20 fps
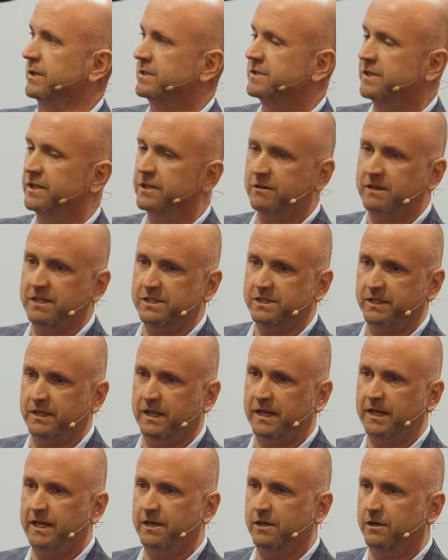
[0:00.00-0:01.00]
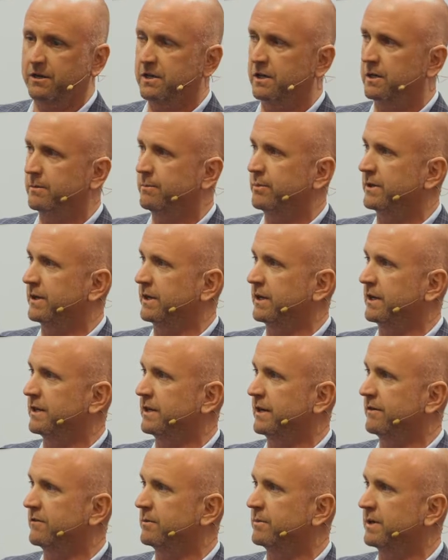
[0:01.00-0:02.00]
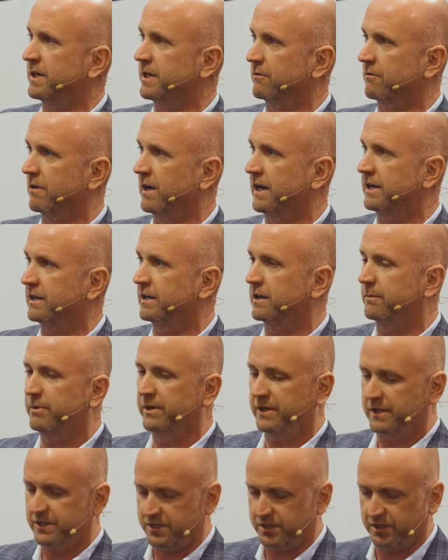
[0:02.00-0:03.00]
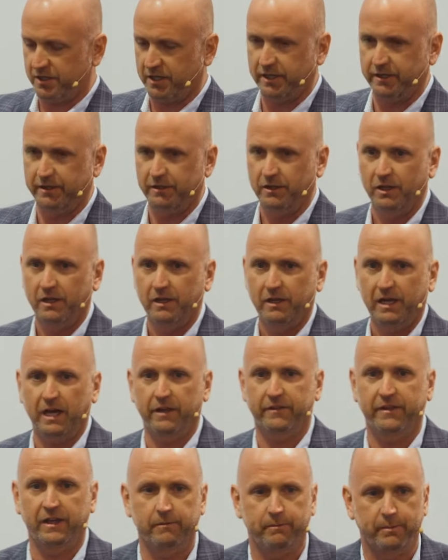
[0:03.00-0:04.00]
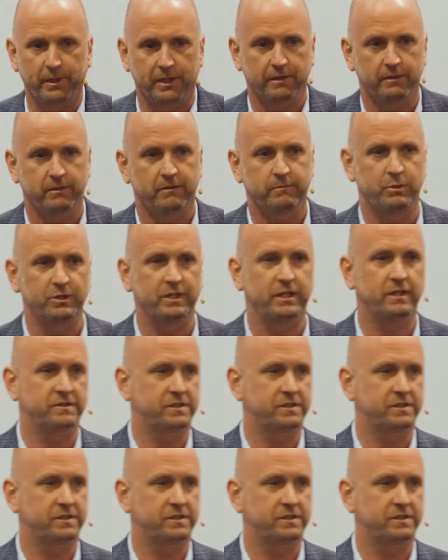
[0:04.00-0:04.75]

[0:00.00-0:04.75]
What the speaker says: It's interesting, I had everybody write a piece on how they believe